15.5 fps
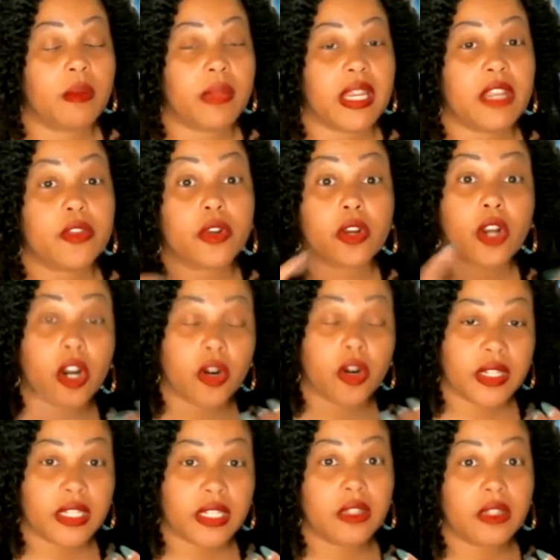either
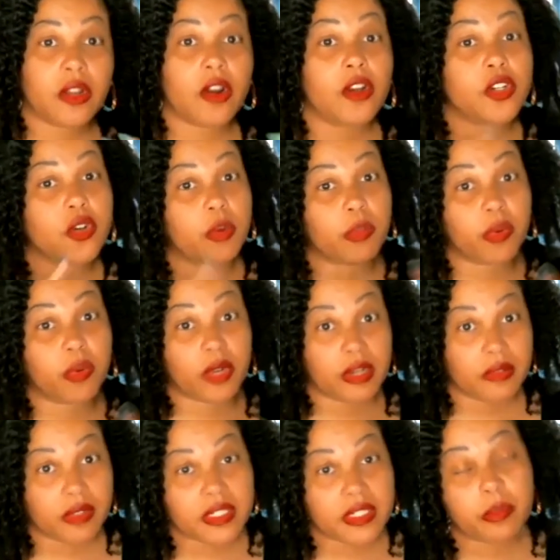currently learned or
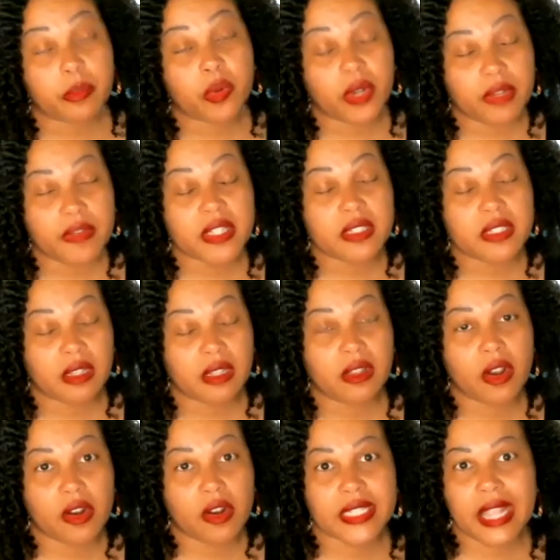previously
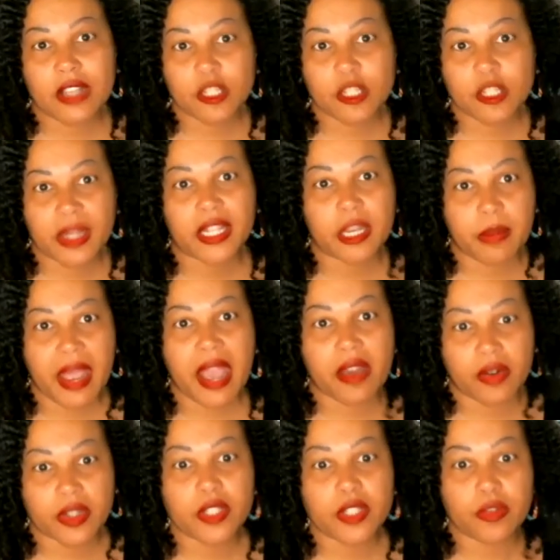learned sound spelling
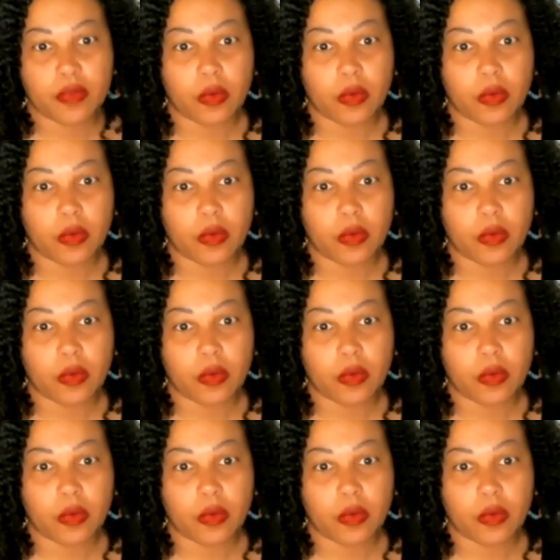patterns